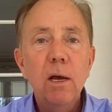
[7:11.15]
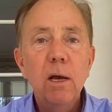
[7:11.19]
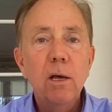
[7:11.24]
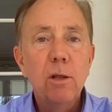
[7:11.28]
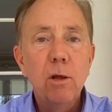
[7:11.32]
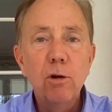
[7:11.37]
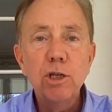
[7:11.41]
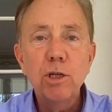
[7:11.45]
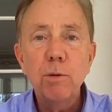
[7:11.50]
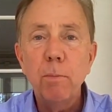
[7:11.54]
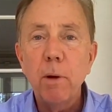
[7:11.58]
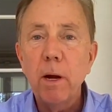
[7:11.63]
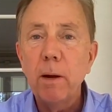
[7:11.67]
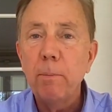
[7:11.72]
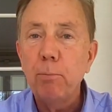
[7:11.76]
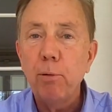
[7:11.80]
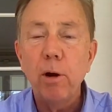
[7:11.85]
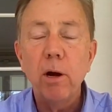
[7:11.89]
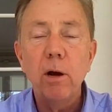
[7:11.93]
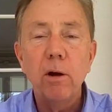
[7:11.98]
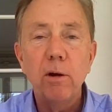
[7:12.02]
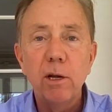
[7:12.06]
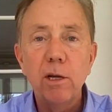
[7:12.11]
Those are my
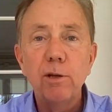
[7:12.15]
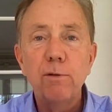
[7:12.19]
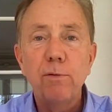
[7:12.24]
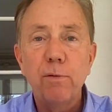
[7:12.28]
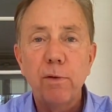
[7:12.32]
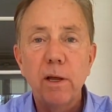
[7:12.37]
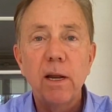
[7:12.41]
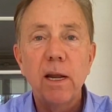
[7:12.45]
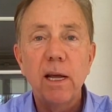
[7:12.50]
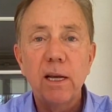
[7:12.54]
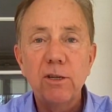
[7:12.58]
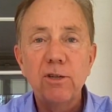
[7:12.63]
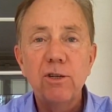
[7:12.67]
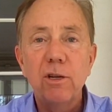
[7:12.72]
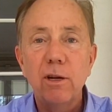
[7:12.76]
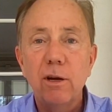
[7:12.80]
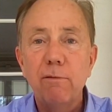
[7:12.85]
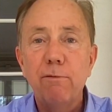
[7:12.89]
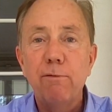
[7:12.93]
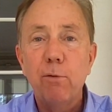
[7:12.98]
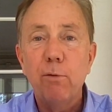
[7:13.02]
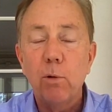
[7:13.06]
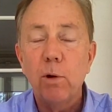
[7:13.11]
priorities for the next
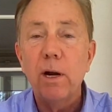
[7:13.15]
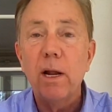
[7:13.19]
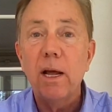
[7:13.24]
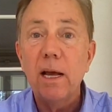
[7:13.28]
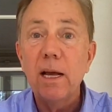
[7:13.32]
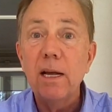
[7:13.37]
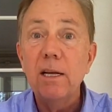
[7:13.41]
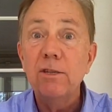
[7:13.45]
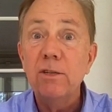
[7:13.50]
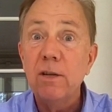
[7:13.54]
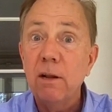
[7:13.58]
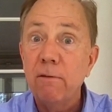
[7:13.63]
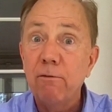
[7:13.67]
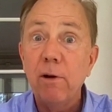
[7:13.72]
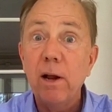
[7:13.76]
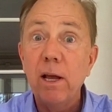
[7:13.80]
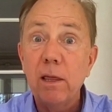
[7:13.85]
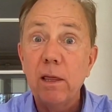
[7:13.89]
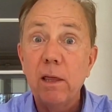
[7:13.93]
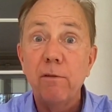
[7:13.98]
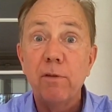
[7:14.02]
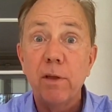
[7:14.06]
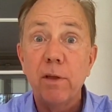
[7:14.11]
uh, four days and,
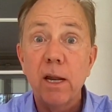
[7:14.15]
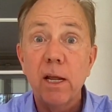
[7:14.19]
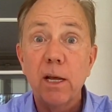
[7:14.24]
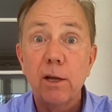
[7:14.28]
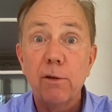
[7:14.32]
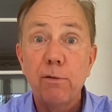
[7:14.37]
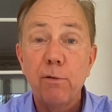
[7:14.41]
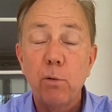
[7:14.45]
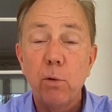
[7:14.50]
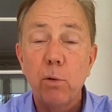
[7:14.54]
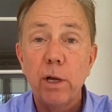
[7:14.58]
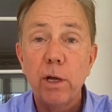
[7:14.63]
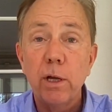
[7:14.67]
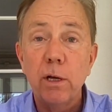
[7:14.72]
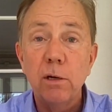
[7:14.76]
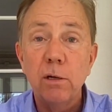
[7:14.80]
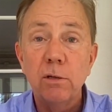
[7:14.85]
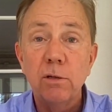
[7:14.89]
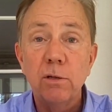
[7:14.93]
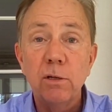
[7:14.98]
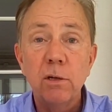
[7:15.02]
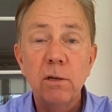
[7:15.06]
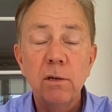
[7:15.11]
frankly, for the next four
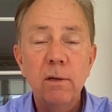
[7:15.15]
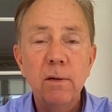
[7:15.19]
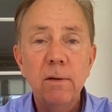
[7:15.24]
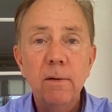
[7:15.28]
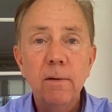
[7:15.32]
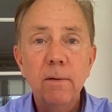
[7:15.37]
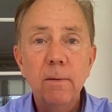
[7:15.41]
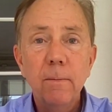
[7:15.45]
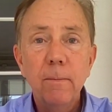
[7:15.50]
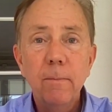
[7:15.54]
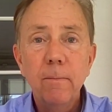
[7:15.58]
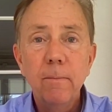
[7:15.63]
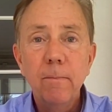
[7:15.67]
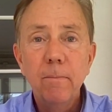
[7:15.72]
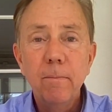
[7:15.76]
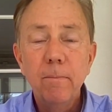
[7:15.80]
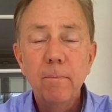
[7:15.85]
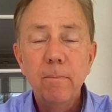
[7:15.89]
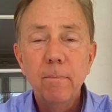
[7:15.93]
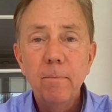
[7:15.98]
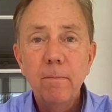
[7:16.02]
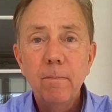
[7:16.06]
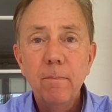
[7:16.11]
years. We'll watch
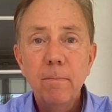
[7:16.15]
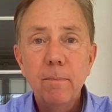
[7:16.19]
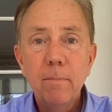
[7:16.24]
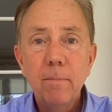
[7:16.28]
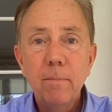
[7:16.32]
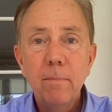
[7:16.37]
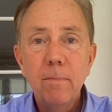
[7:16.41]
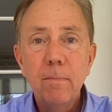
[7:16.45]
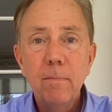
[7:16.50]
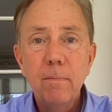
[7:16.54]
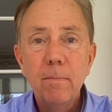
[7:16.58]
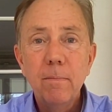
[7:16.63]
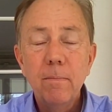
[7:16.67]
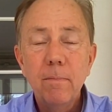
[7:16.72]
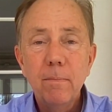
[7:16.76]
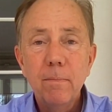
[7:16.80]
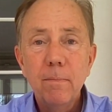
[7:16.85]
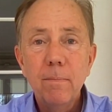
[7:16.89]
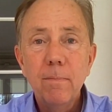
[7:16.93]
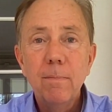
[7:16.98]
very close. Uh, governor, it